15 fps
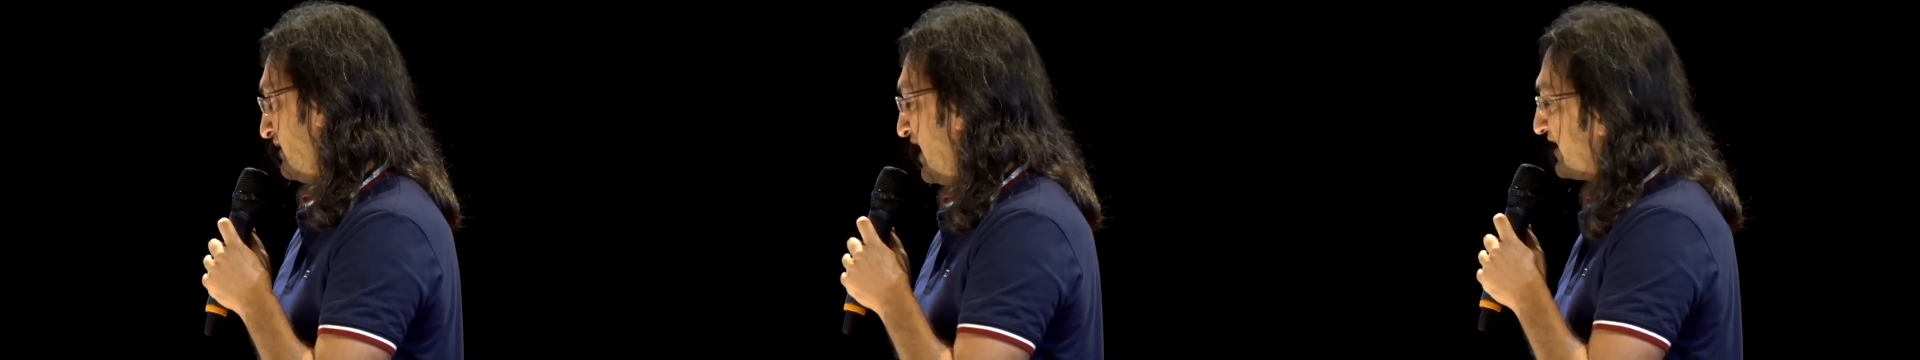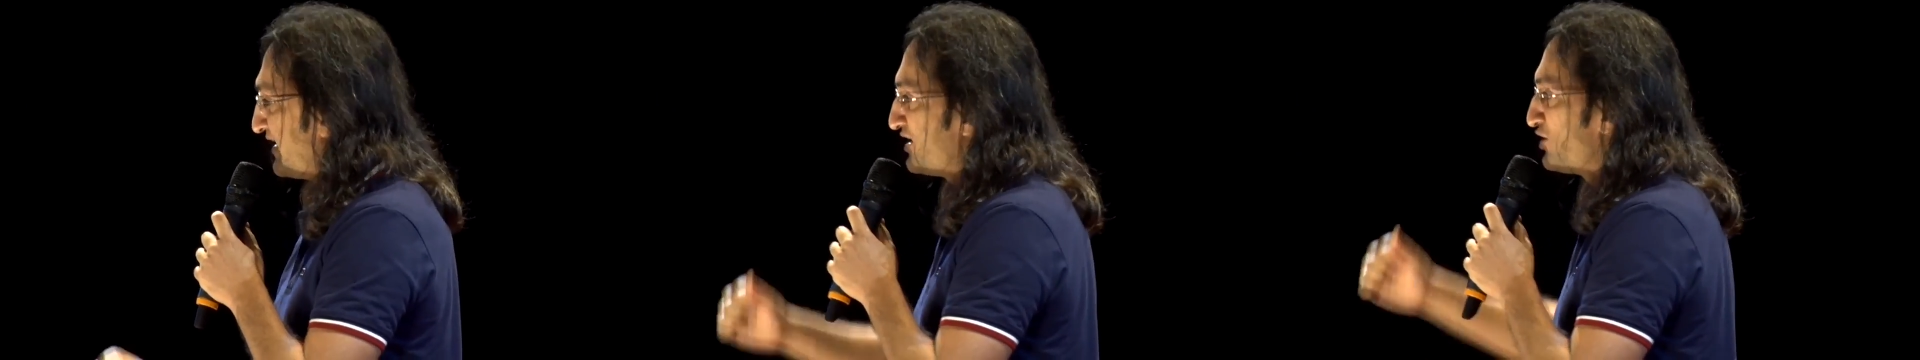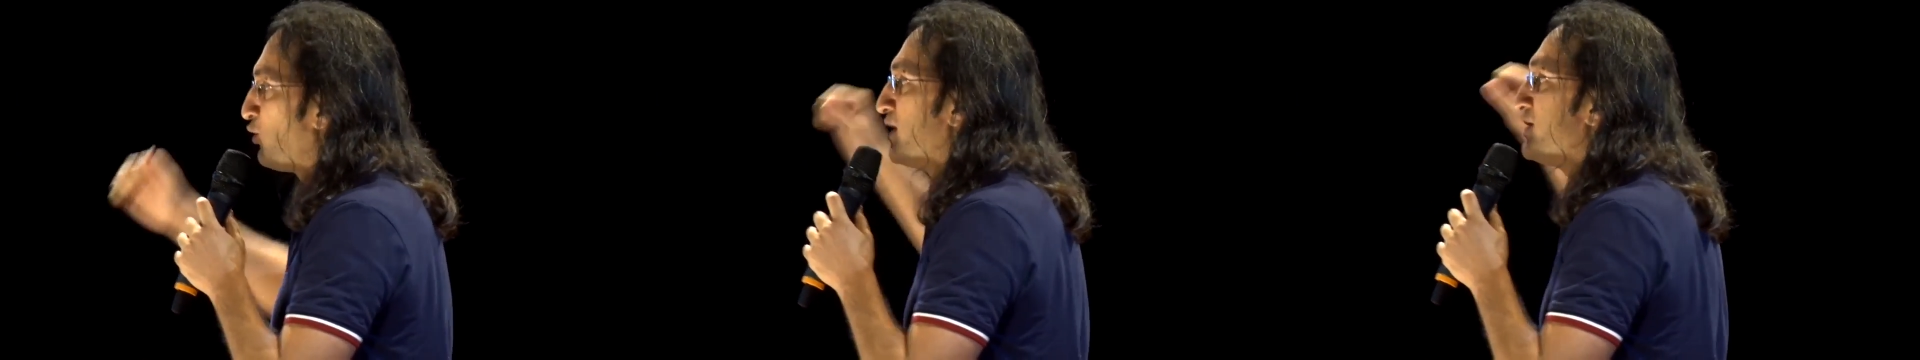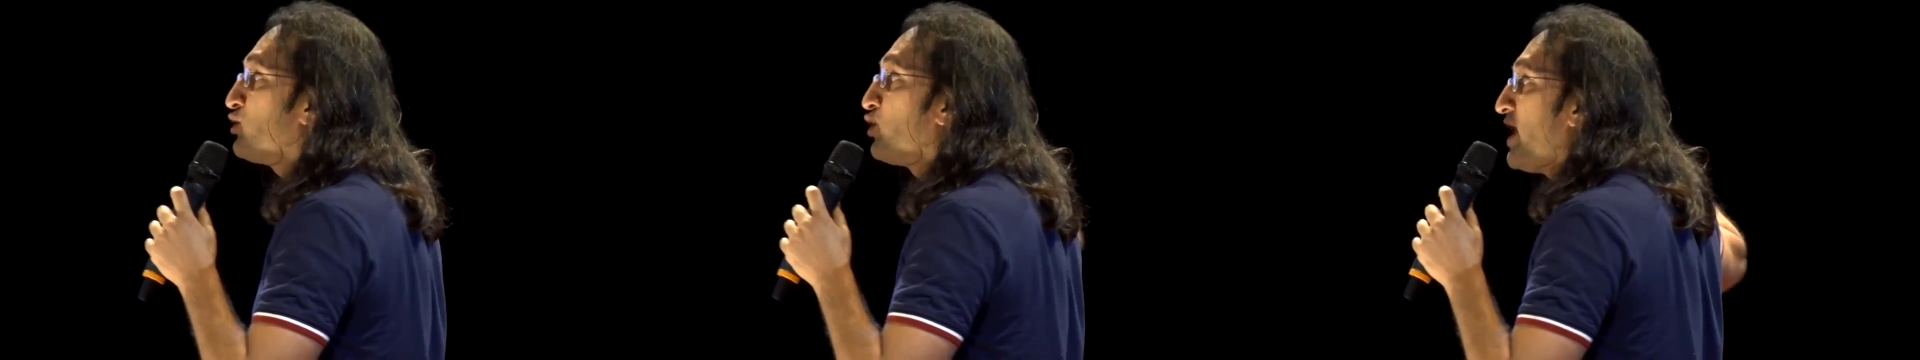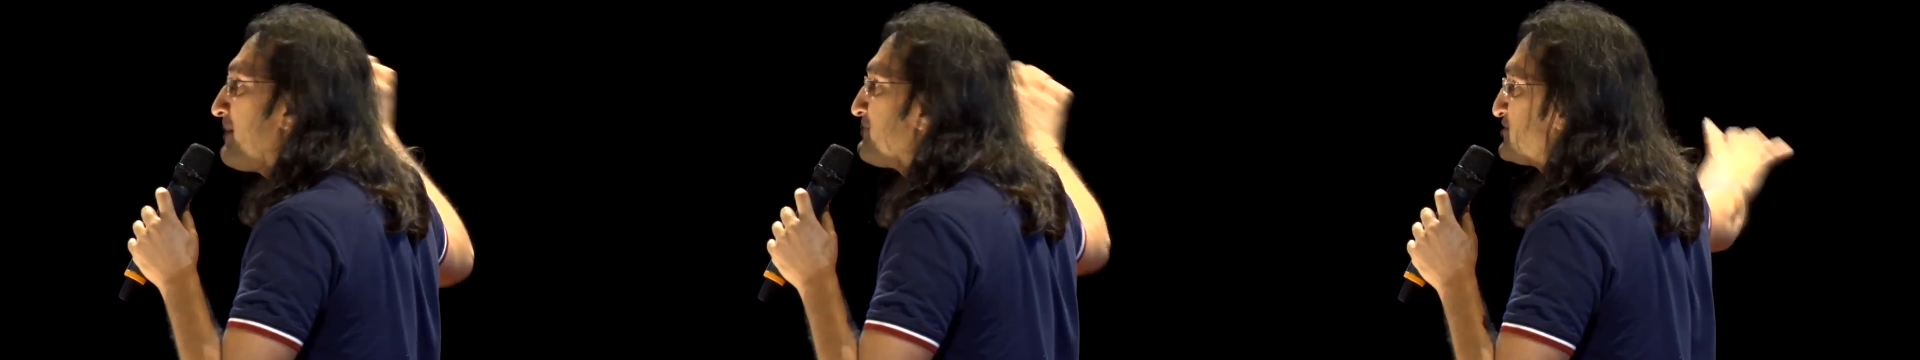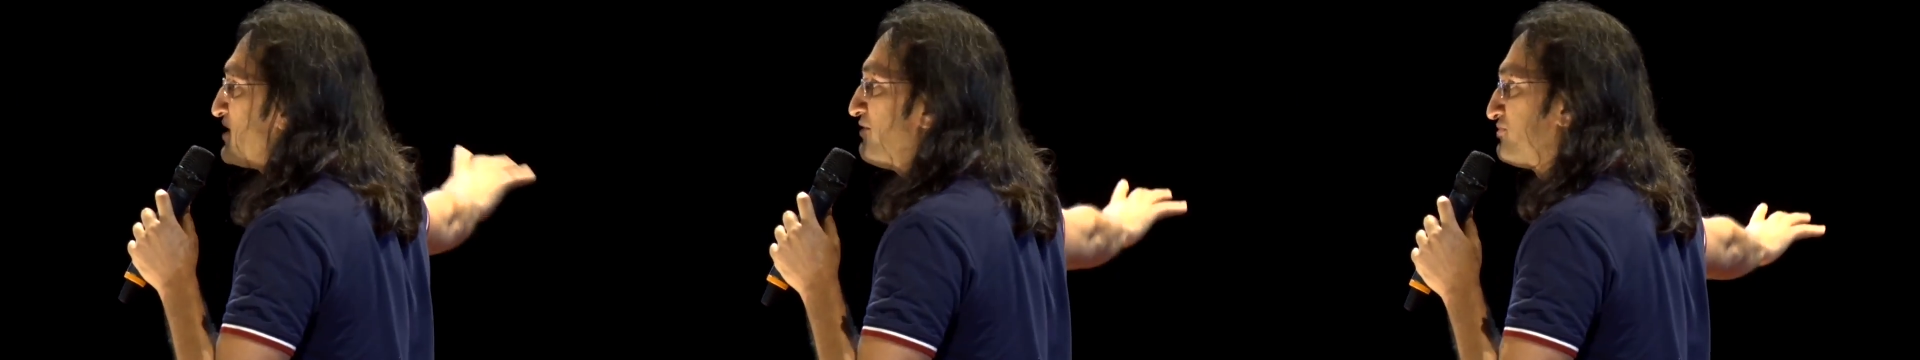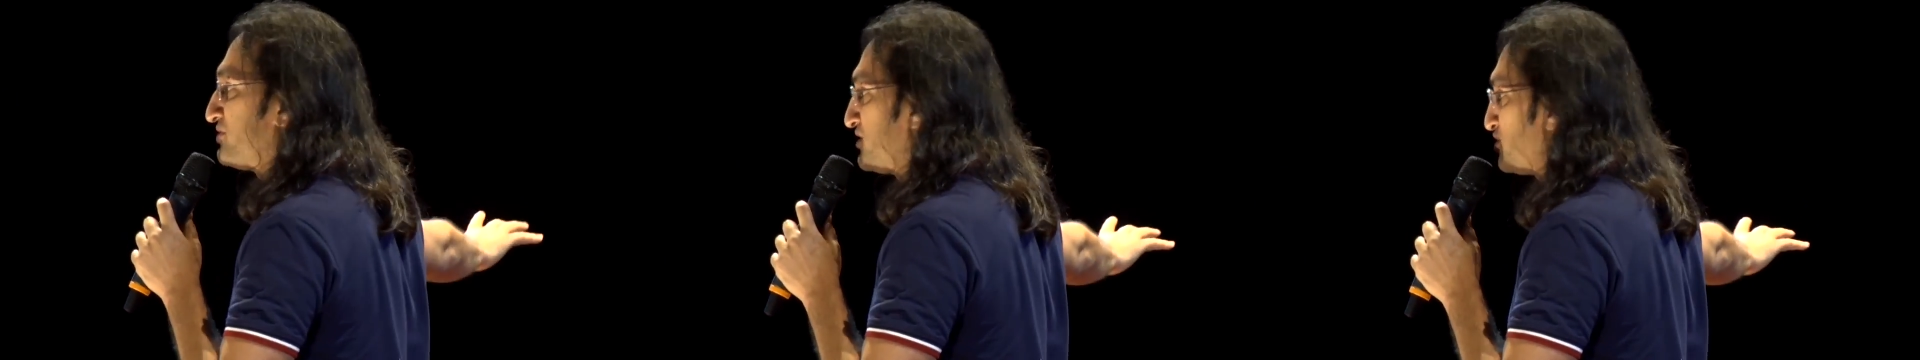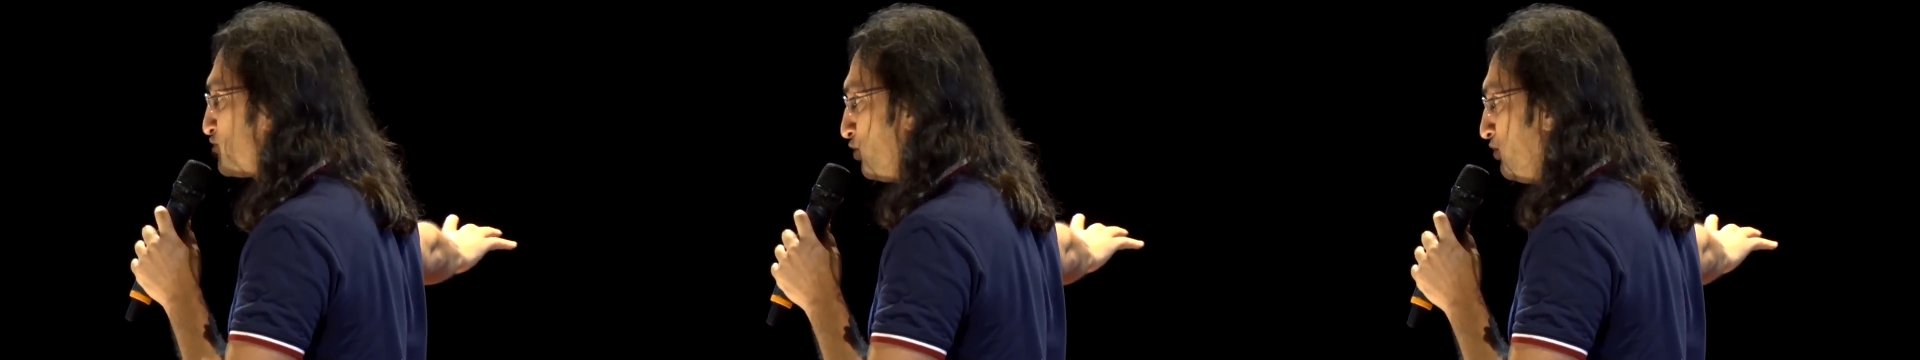I can go and collapse
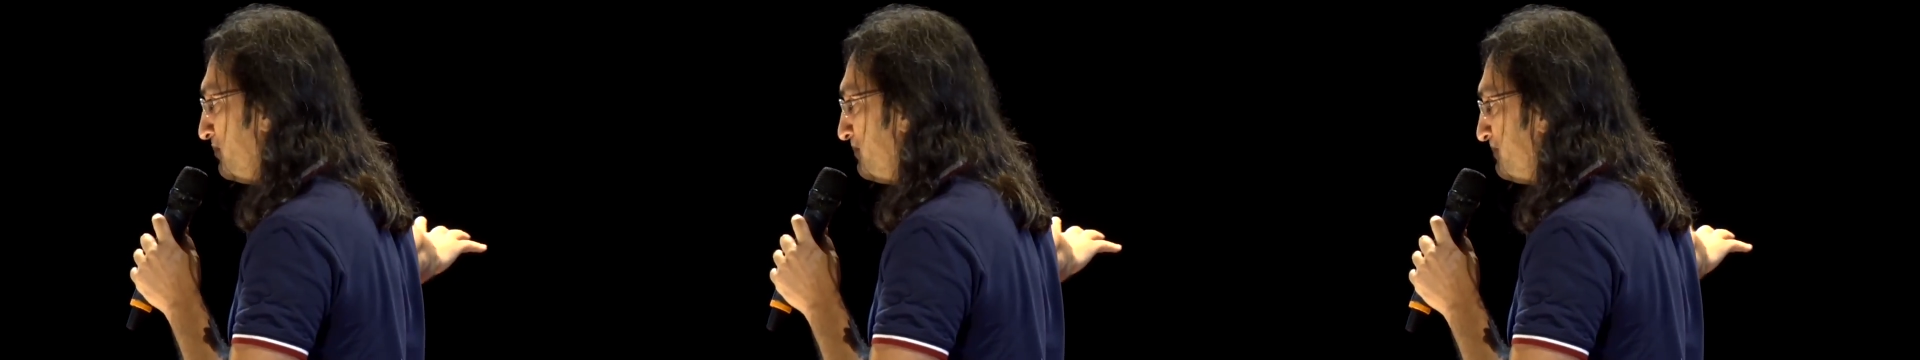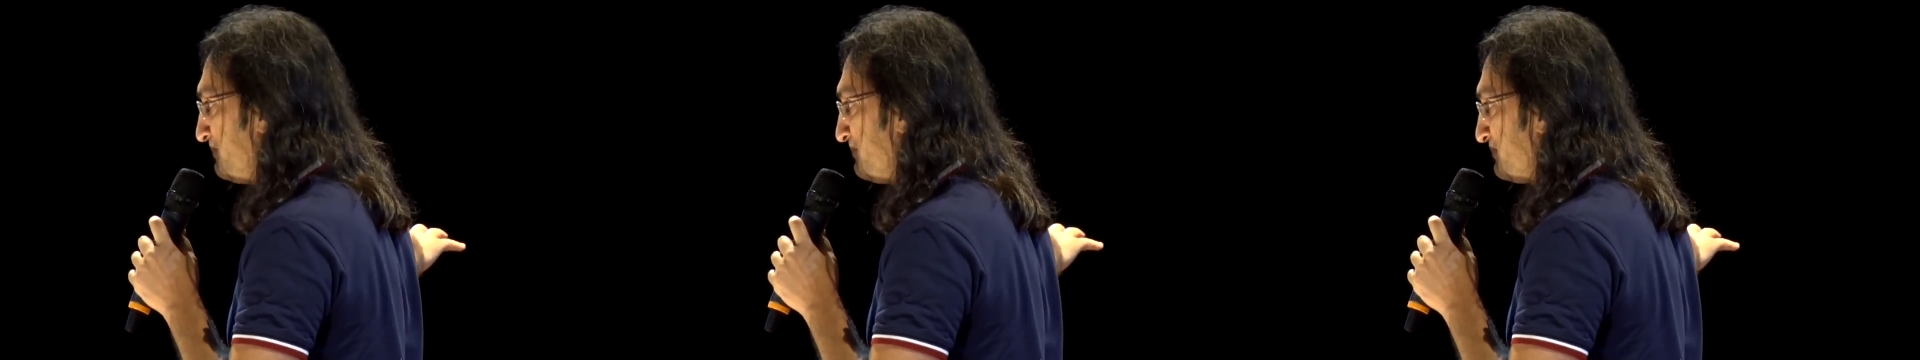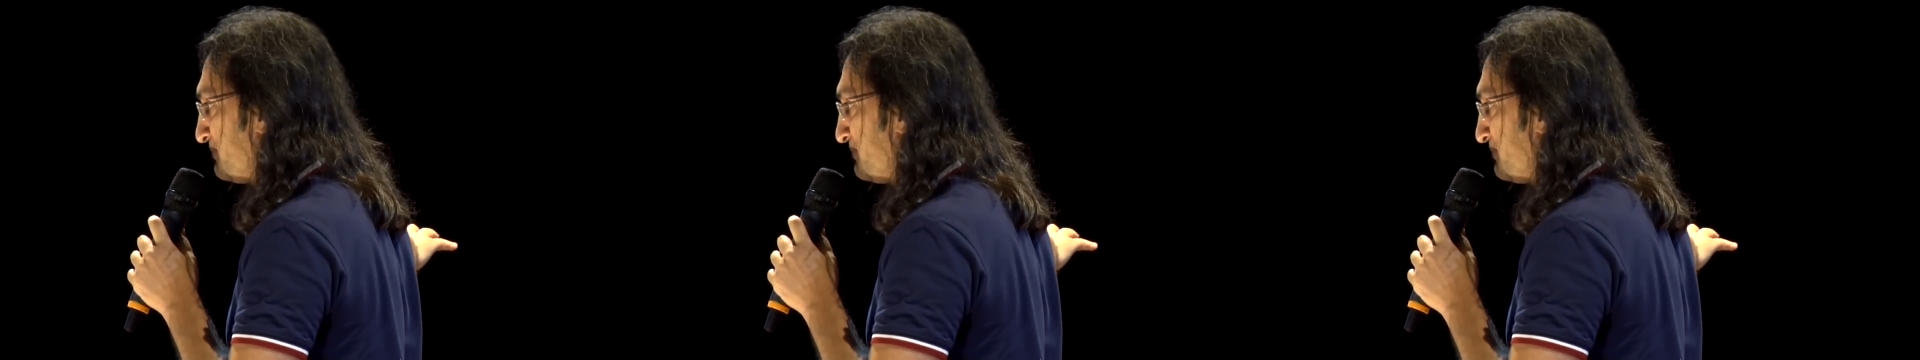after the show,